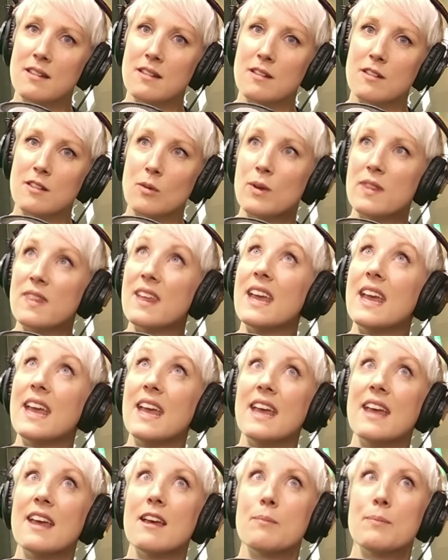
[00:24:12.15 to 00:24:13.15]
So when they
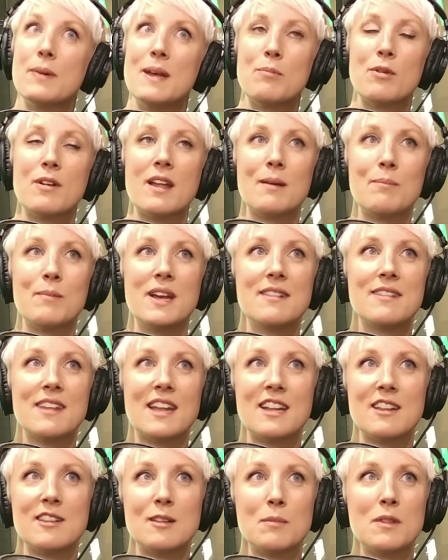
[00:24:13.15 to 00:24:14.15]
hear people like me
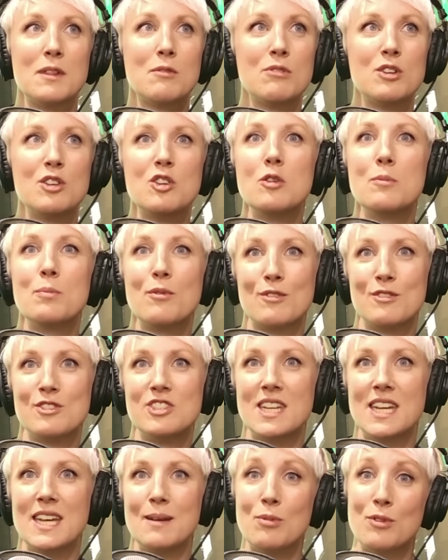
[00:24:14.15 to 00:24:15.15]
telling them that renewables are
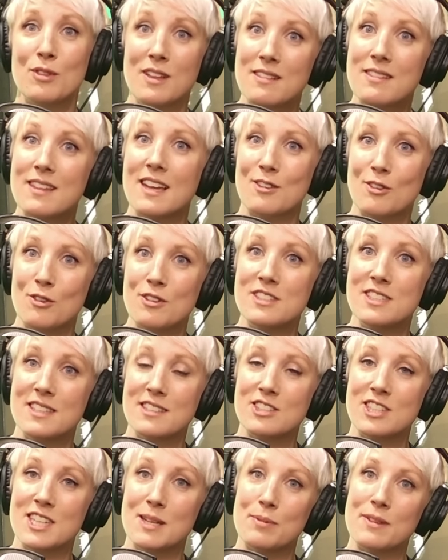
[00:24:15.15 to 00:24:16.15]
cheap or these technologies
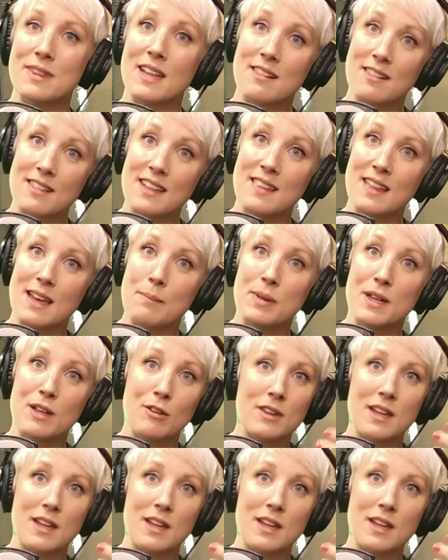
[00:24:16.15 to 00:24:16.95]
are cheap and they see their bill,